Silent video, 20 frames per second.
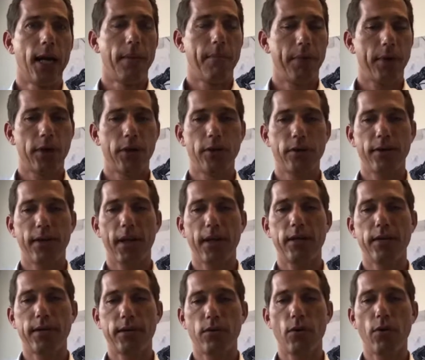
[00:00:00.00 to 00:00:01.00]
because they
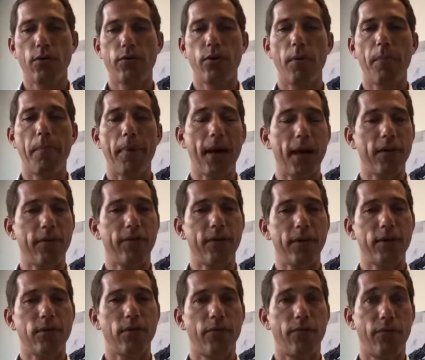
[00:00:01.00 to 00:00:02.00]
saw the
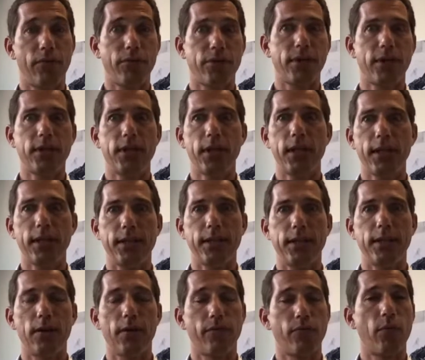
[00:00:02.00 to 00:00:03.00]
benefits of
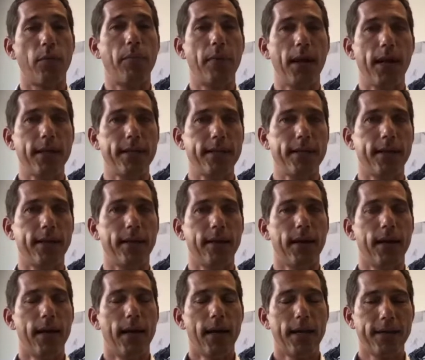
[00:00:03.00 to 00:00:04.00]
versatility of replacing
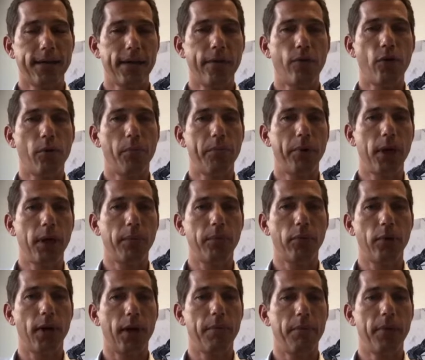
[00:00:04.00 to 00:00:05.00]
several
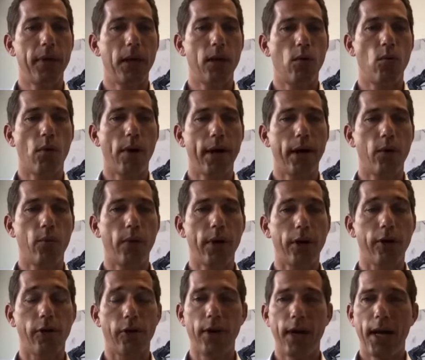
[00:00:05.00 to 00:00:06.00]
people and being quite
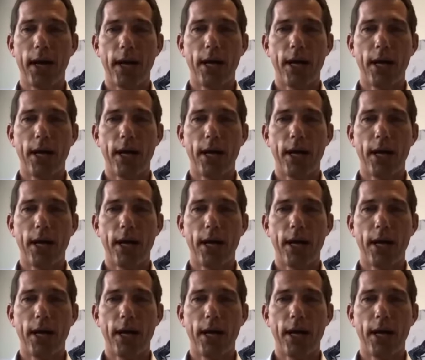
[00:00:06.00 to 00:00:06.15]
quicker.